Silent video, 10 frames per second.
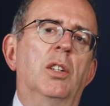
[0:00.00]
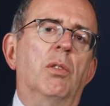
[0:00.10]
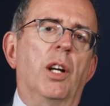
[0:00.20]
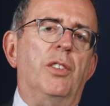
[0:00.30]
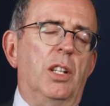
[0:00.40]

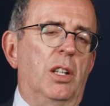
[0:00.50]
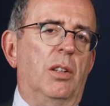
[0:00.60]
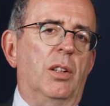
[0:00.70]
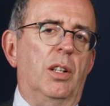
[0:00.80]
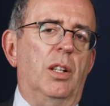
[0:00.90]

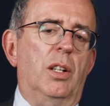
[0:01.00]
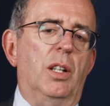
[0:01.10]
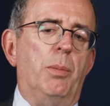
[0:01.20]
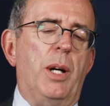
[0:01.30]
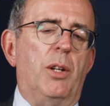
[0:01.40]
writing
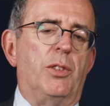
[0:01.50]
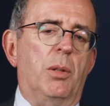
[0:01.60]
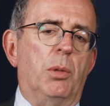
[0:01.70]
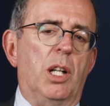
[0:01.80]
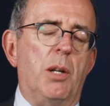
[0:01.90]
about
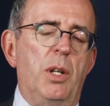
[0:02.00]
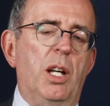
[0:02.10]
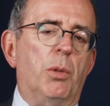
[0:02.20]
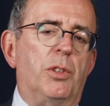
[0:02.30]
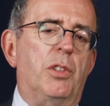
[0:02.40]
someone like me.
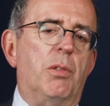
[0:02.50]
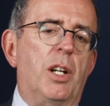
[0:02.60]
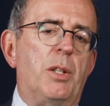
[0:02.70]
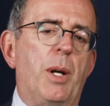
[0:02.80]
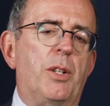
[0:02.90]
I wanted to
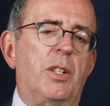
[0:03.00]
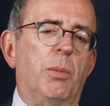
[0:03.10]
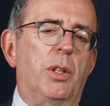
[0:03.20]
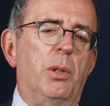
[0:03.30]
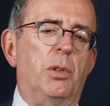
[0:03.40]
write about
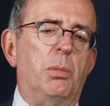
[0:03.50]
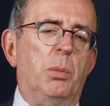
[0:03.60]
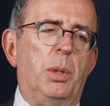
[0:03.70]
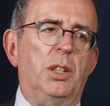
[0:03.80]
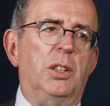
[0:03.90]
someone who was more
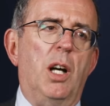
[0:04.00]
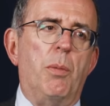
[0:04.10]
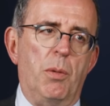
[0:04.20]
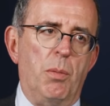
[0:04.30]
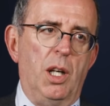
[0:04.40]
buttoned
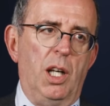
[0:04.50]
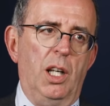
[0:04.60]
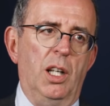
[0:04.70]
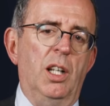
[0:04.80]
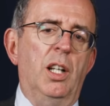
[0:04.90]
up than
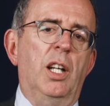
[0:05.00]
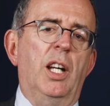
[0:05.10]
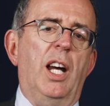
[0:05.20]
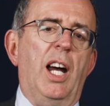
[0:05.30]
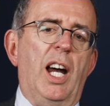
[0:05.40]
me, mm-hmm.
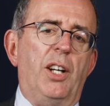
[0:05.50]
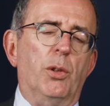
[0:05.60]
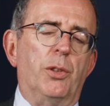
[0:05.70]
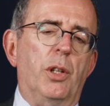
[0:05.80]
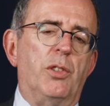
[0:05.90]
and
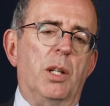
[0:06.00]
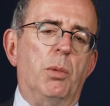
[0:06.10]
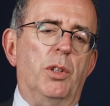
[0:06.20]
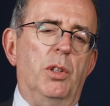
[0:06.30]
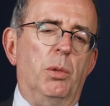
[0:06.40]
also
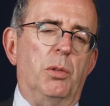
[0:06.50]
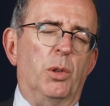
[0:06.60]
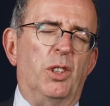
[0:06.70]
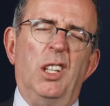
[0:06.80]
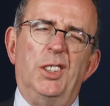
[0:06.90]
someone who was
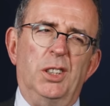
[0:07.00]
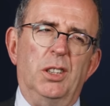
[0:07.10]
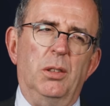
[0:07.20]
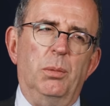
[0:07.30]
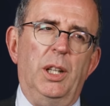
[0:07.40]
more
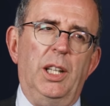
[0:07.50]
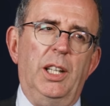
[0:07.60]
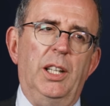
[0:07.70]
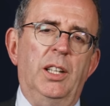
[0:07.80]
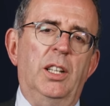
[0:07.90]
diligent than
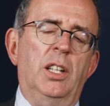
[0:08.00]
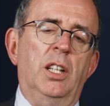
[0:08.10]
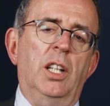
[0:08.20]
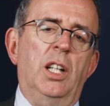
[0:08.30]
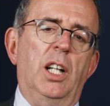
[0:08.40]
me,
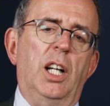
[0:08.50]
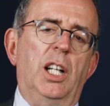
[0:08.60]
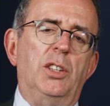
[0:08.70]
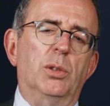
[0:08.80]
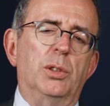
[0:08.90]

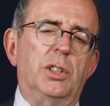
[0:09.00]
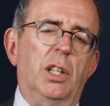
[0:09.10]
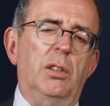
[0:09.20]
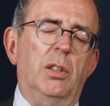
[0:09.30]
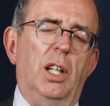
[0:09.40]
and
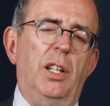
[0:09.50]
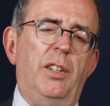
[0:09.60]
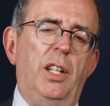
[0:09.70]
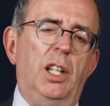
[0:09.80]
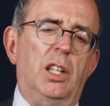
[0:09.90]
also, I
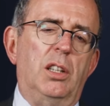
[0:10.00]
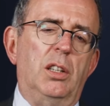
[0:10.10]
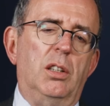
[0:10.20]
think,